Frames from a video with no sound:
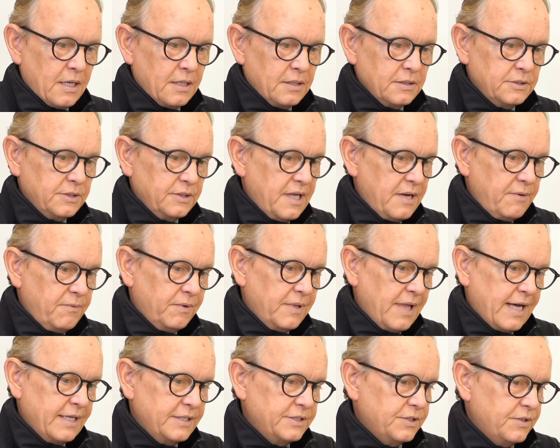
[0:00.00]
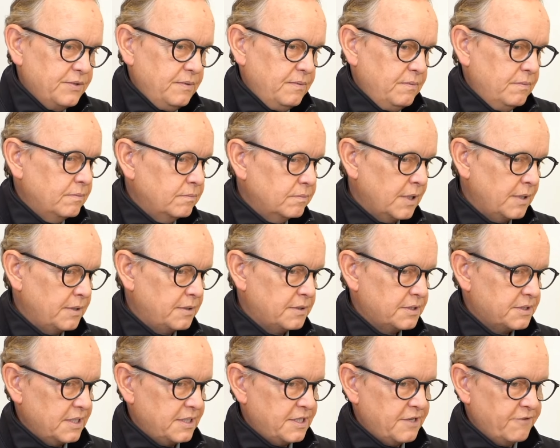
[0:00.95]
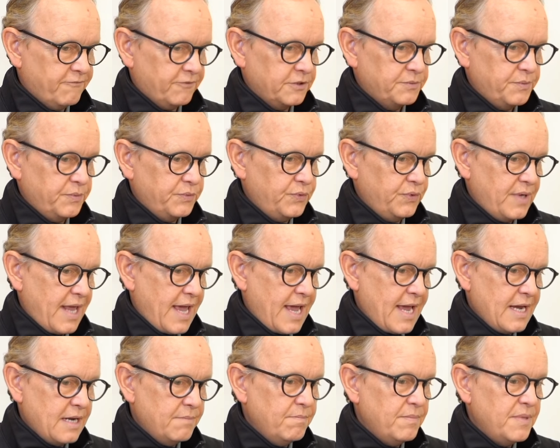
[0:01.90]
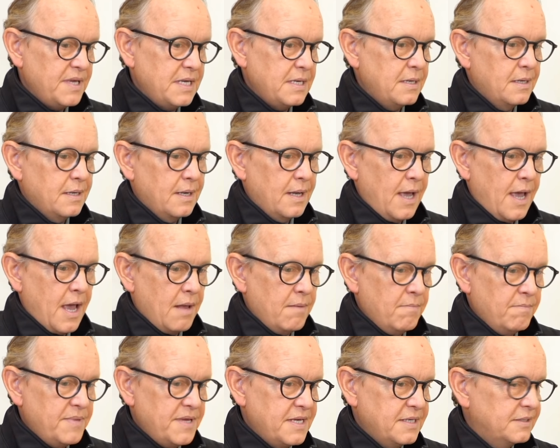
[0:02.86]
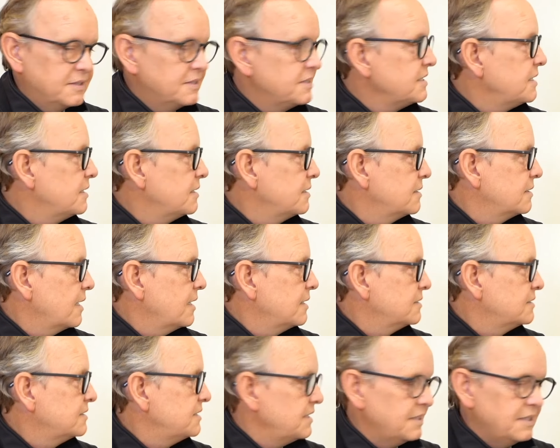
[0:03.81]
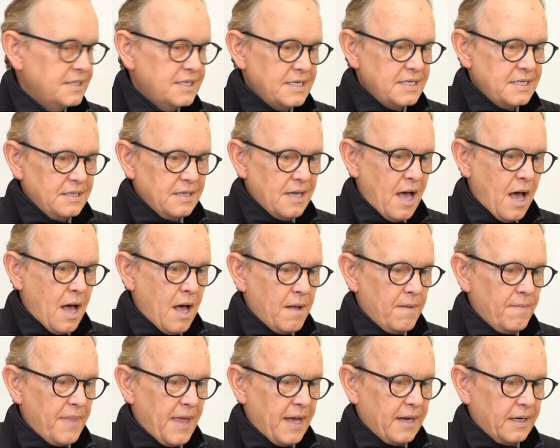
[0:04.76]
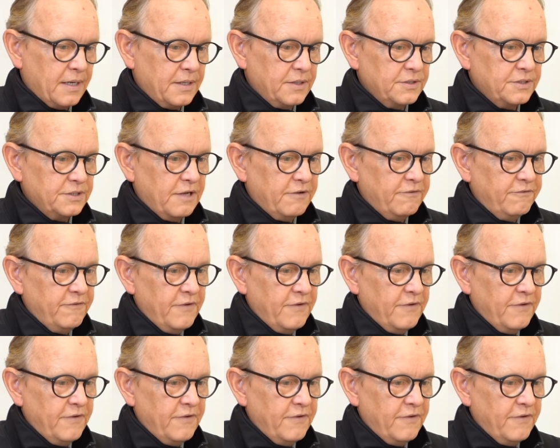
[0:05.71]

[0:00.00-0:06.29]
So they will ask you what's the difference between A and B and C, and C and D, that kind of stuff.